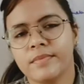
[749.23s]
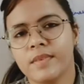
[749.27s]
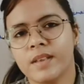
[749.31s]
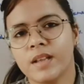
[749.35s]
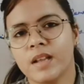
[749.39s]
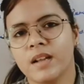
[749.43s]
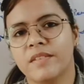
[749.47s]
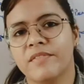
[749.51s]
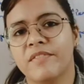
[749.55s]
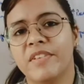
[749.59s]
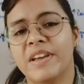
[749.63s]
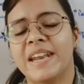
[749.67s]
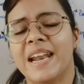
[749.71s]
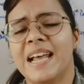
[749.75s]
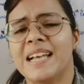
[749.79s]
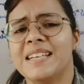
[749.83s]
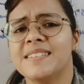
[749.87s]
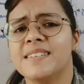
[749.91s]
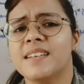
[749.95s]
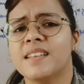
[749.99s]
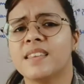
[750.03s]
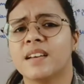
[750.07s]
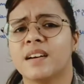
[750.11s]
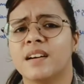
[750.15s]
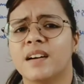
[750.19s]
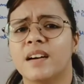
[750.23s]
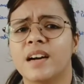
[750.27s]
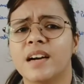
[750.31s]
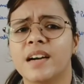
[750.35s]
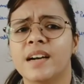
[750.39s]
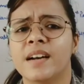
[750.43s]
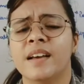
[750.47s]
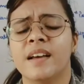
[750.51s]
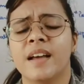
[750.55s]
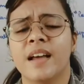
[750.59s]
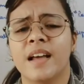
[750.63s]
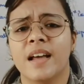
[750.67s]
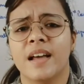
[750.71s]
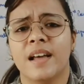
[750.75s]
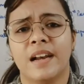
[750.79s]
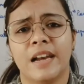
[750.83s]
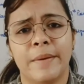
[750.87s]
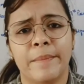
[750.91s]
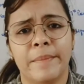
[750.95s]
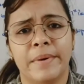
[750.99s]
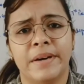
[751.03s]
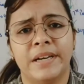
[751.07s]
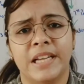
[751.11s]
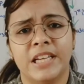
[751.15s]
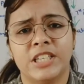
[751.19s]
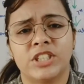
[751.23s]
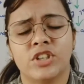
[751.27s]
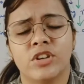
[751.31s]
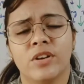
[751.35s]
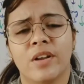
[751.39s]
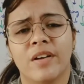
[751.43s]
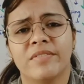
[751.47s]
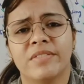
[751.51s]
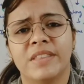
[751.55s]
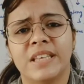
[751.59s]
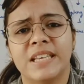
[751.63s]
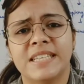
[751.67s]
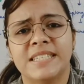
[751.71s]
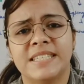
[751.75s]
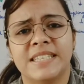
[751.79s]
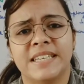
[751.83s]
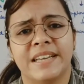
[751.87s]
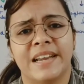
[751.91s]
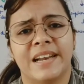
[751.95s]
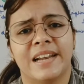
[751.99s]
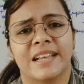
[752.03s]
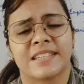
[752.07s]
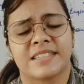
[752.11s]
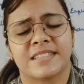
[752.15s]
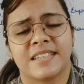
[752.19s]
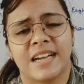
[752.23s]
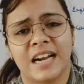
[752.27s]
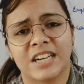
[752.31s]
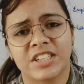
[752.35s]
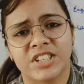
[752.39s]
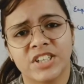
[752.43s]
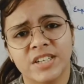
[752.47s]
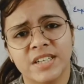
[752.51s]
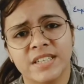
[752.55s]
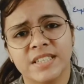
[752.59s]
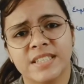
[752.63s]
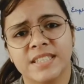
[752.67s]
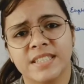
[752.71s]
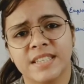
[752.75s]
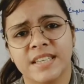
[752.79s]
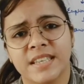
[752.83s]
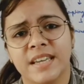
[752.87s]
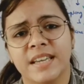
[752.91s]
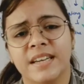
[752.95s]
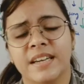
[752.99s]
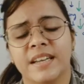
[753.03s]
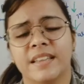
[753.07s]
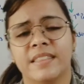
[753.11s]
Whereas the third limitation of the serial extraction is seen